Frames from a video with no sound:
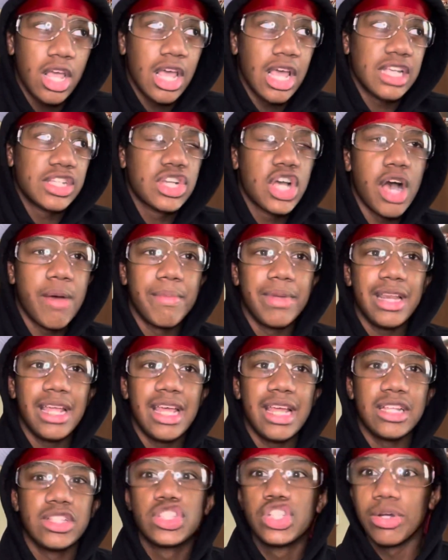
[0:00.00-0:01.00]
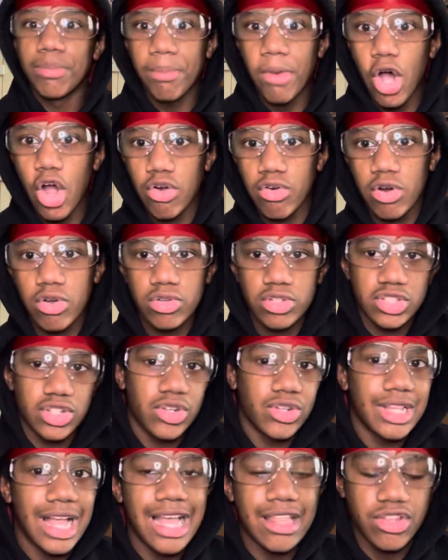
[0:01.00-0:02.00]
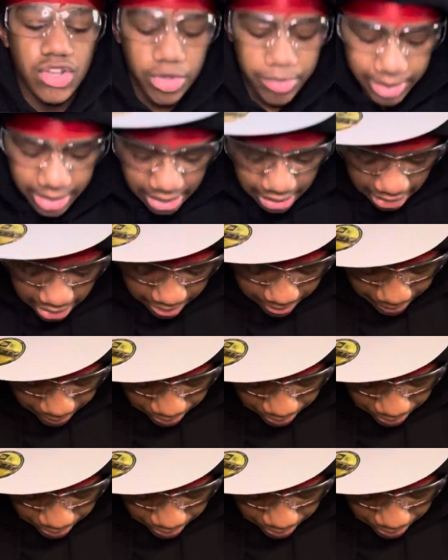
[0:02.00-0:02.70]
It's coming in tomorrow, so that's gonna be lit.